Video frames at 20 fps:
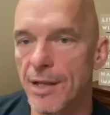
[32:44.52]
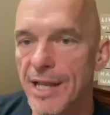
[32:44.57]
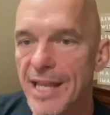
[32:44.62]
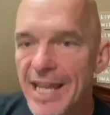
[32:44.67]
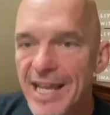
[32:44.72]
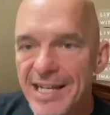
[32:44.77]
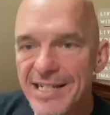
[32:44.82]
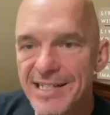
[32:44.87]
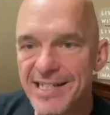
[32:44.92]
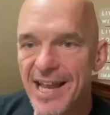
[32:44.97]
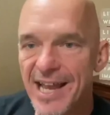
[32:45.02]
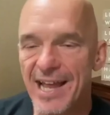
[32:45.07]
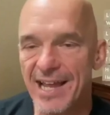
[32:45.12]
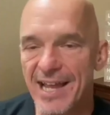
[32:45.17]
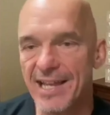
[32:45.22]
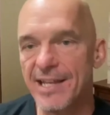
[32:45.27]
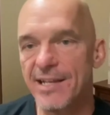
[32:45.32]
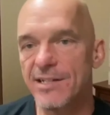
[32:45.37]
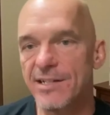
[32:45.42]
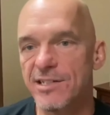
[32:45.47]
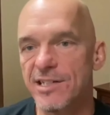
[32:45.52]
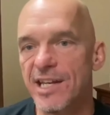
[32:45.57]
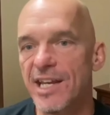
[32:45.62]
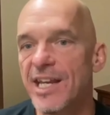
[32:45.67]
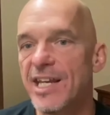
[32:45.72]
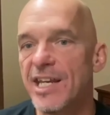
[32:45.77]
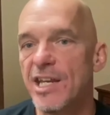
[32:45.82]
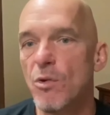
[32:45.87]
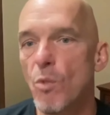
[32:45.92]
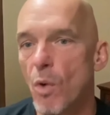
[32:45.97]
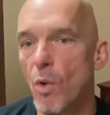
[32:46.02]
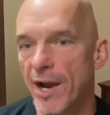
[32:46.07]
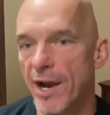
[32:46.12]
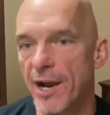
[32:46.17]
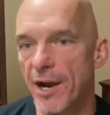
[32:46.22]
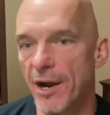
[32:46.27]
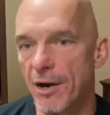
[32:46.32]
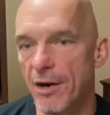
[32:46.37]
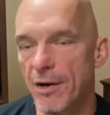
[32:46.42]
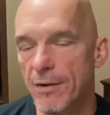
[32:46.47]
It takes
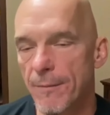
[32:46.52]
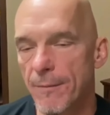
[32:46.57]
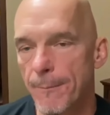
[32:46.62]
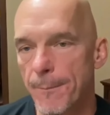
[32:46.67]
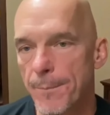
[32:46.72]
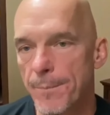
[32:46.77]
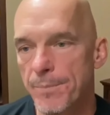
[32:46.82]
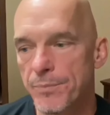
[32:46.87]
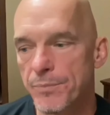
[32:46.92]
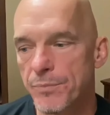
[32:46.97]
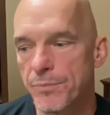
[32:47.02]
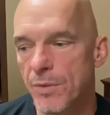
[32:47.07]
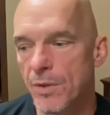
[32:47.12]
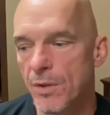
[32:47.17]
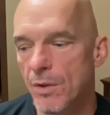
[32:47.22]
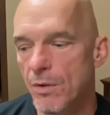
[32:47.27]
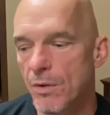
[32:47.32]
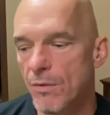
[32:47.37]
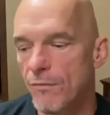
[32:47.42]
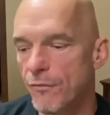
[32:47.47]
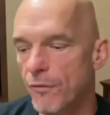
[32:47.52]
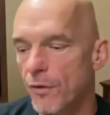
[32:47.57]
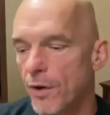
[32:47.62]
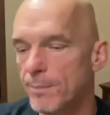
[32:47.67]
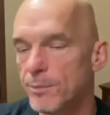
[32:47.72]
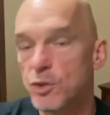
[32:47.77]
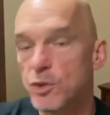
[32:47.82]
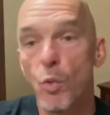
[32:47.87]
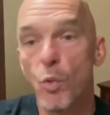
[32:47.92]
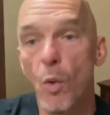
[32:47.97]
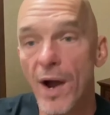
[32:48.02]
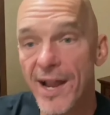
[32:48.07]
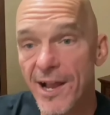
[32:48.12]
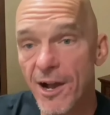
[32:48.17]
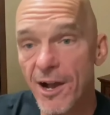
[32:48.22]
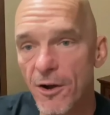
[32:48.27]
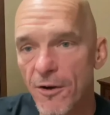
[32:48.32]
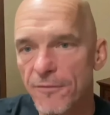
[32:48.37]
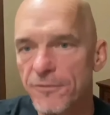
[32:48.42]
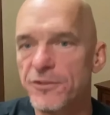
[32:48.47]
anywhere from
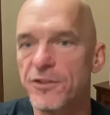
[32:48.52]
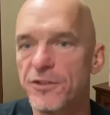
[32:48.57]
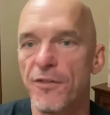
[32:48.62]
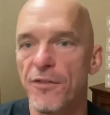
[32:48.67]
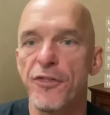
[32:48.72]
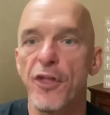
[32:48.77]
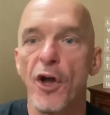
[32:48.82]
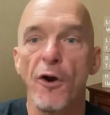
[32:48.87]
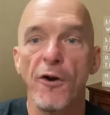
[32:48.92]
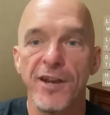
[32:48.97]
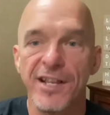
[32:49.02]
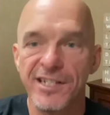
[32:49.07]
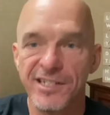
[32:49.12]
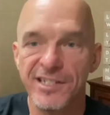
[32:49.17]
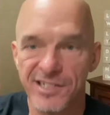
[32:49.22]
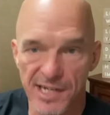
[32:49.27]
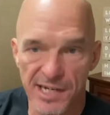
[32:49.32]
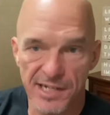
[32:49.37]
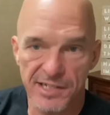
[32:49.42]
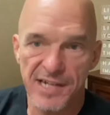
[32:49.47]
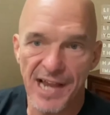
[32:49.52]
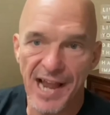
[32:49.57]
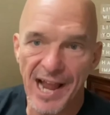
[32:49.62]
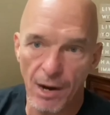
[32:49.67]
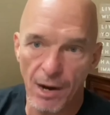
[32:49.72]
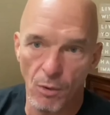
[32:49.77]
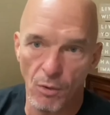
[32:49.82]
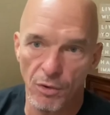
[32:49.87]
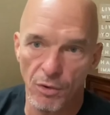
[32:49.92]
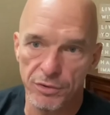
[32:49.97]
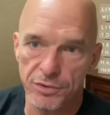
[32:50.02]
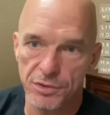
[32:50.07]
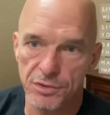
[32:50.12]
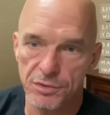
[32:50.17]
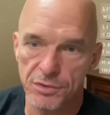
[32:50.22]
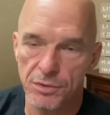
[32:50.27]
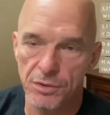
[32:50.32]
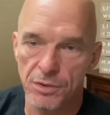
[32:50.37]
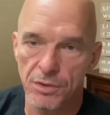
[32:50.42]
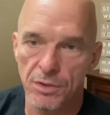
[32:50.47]
12 to 36
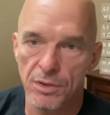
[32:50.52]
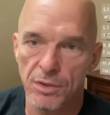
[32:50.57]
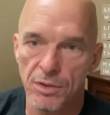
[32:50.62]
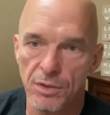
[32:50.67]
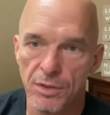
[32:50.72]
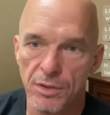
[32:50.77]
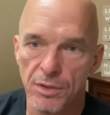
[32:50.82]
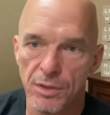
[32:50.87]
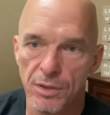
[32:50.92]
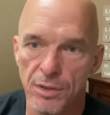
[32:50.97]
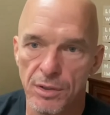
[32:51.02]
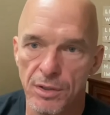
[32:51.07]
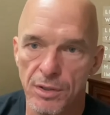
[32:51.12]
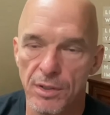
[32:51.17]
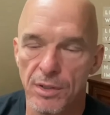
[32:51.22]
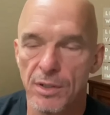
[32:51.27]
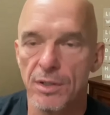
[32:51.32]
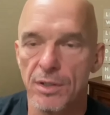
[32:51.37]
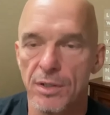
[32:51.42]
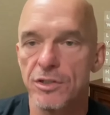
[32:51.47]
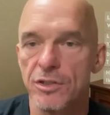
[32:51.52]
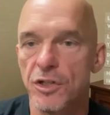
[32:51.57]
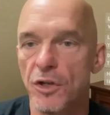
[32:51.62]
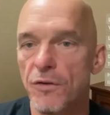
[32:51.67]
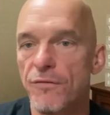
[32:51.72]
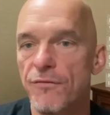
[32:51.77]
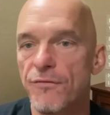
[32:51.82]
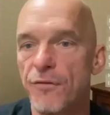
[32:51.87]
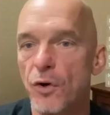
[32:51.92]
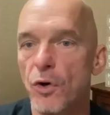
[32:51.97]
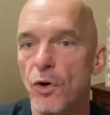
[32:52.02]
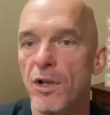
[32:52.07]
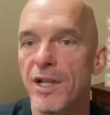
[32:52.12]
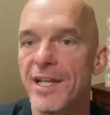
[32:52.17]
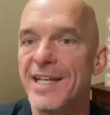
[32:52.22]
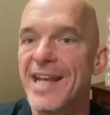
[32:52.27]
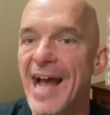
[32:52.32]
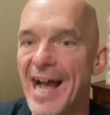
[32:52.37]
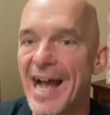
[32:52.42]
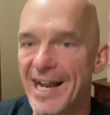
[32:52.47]
hours to
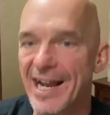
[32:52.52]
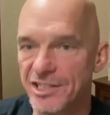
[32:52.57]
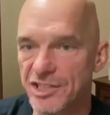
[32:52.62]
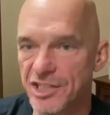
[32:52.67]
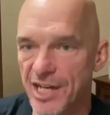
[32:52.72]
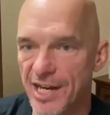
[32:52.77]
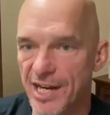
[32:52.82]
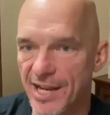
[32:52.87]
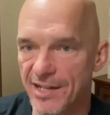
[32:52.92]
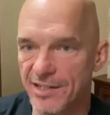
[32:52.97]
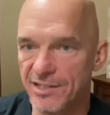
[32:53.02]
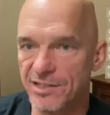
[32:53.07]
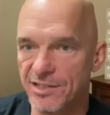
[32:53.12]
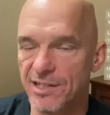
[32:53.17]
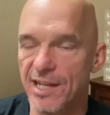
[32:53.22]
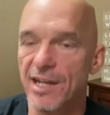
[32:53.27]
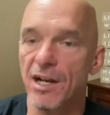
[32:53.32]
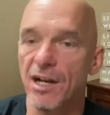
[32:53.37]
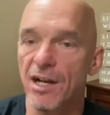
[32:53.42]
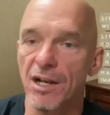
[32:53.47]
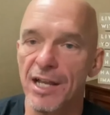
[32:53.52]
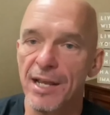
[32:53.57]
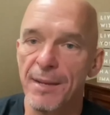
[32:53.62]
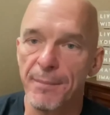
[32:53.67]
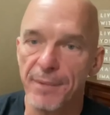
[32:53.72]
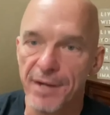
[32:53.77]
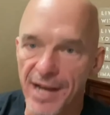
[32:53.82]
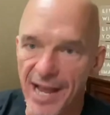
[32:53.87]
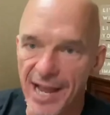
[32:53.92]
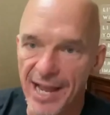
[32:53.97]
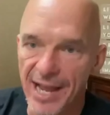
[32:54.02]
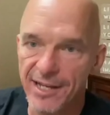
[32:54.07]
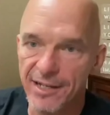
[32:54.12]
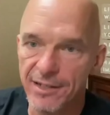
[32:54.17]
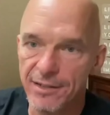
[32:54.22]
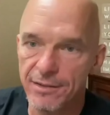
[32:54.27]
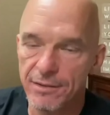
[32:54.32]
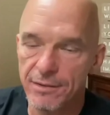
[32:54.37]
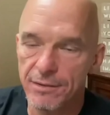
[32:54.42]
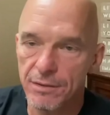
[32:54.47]
fully digest and
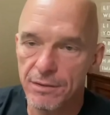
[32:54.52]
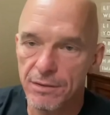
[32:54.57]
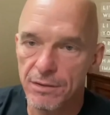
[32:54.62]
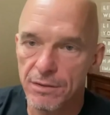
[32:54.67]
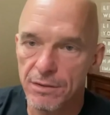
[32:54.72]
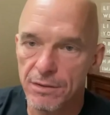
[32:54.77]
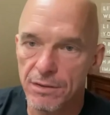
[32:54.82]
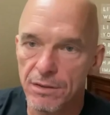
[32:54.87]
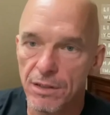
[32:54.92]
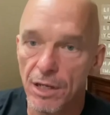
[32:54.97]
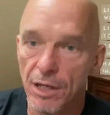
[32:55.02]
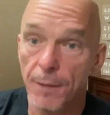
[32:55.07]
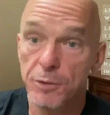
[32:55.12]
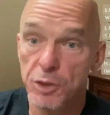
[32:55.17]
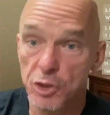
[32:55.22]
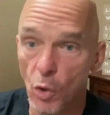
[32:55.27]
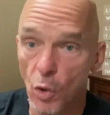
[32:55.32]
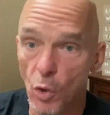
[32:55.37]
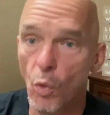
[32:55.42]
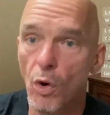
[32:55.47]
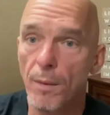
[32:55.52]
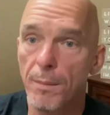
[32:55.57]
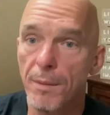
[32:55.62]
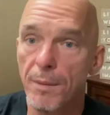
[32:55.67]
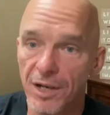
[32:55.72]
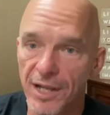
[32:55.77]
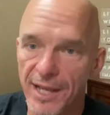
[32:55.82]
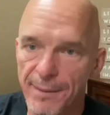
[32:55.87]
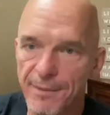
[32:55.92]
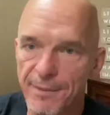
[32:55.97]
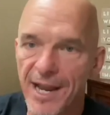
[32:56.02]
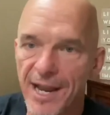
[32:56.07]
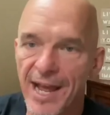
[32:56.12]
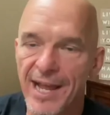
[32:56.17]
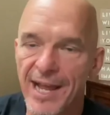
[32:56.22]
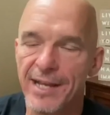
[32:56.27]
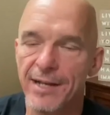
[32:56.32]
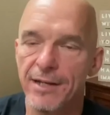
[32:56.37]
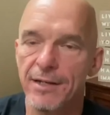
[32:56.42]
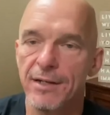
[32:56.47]
eliminate, absorb,
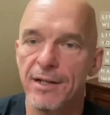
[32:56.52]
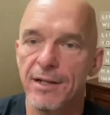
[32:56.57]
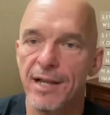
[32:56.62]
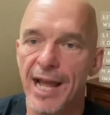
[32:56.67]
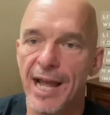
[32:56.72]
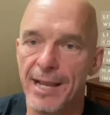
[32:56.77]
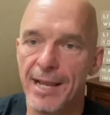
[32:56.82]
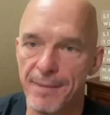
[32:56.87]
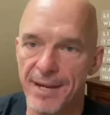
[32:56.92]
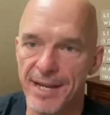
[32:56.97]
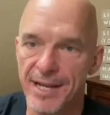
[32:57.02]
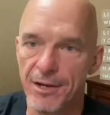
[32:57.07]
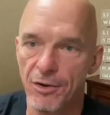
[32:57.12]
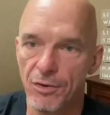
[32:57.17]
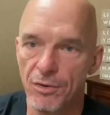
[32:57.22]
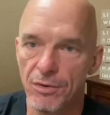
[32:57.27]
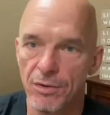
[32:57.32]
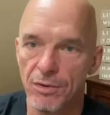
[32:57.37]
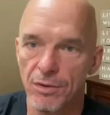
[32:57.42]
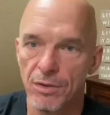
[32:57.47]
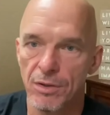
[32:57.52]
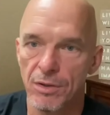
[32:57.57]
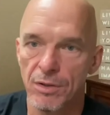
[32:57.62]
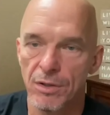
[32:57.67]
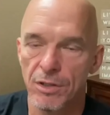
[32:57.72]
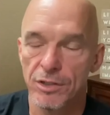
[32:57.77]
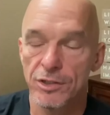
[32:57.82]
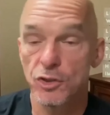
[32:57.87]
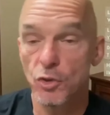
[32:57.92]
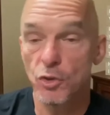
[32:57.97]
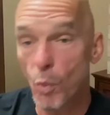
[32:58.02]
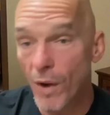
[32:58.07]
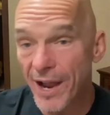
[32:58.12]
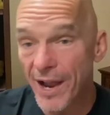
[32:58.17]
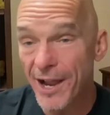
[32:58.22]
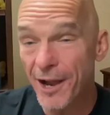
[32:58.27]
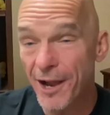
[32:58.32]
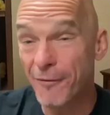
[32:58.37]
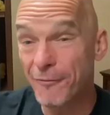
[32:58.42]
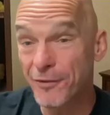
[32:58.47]
eliminate a meal.
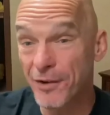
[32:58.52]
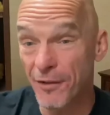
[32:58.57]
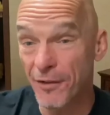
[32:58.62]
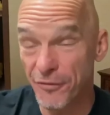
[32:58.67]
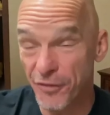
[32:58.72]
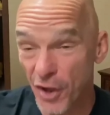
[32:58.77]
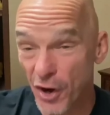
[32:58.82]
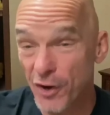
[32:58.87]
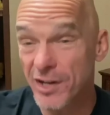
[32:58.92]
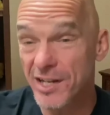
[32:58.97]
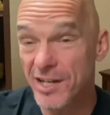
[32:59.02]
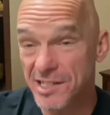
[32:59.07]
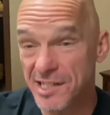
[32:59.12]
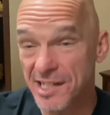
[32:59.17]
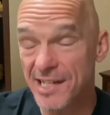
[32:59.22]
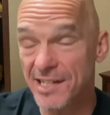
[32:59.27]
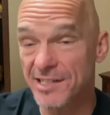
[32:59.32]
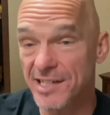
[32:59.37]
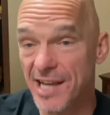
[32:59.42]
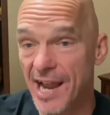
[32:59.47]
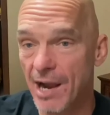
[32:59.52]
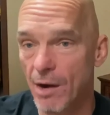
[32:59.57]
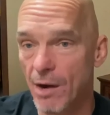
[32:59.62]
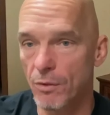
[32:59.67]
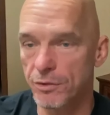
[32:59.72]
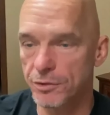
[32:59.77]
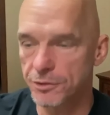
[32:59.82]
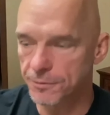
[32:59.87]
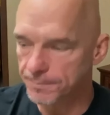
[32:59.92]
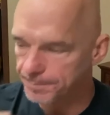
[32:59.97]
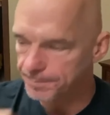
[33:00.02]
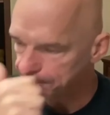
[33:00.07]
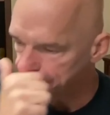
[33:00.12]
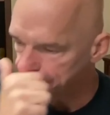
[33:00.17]
12 to 36 hours.